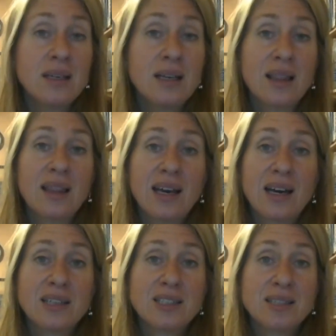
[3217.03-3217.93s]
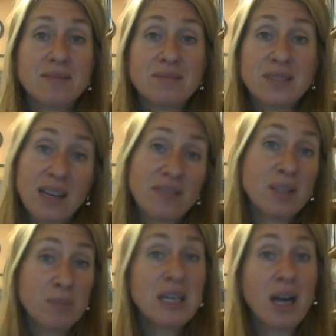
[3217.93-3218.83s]
that life
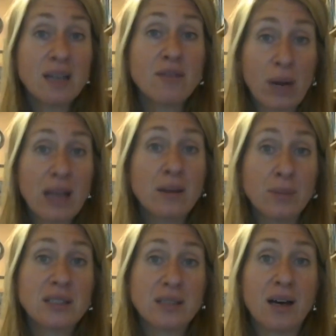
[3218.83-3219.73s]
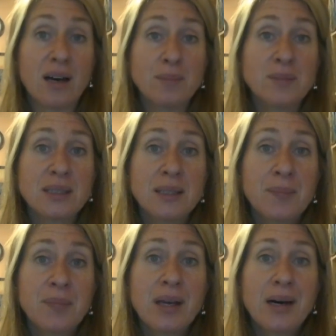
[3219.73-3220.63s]
can be kind of random at times.
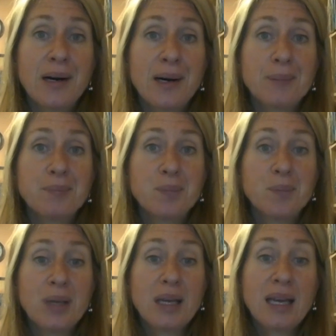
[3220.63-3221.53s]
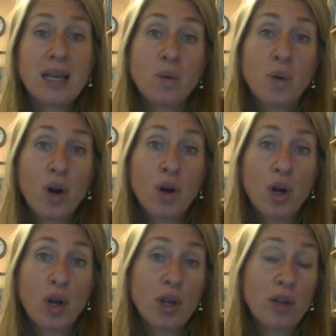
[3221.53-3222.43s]
And
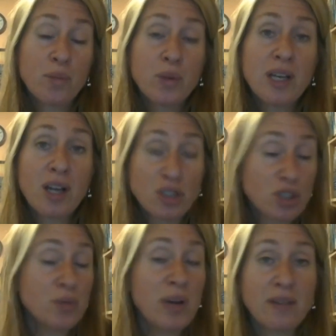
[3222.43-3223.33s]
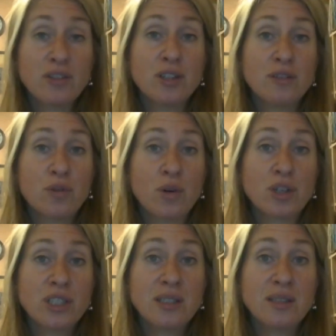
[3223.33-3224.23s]
if we do have good
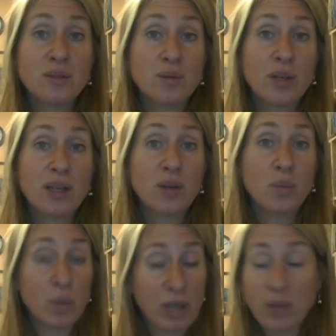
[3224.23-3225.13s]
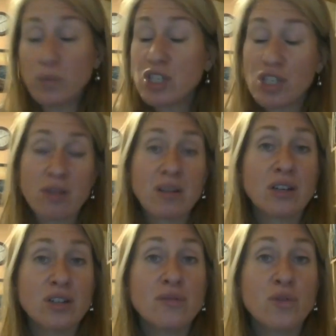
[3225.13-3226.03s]
fortune, and can we share that
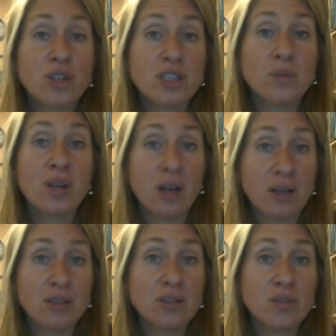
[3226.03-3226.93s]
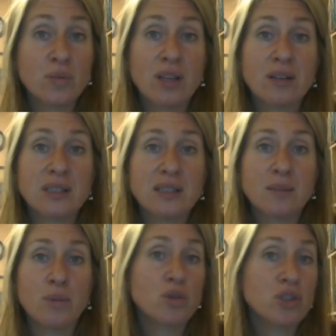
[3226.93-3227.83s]
good fortune with others, whether it's
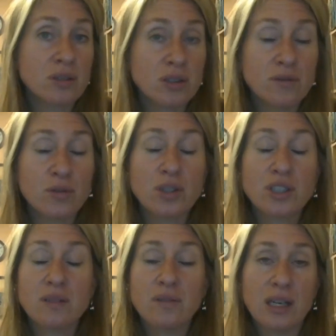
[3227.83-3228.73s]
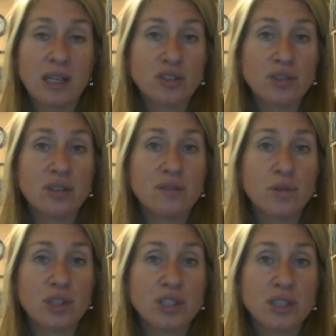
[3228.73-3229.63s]
emotional good fortune, financial good
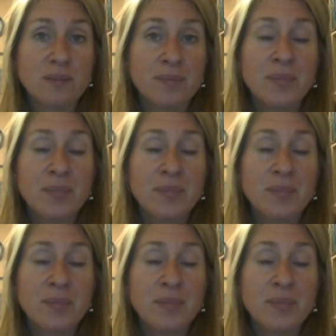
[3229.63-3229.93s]
fortune,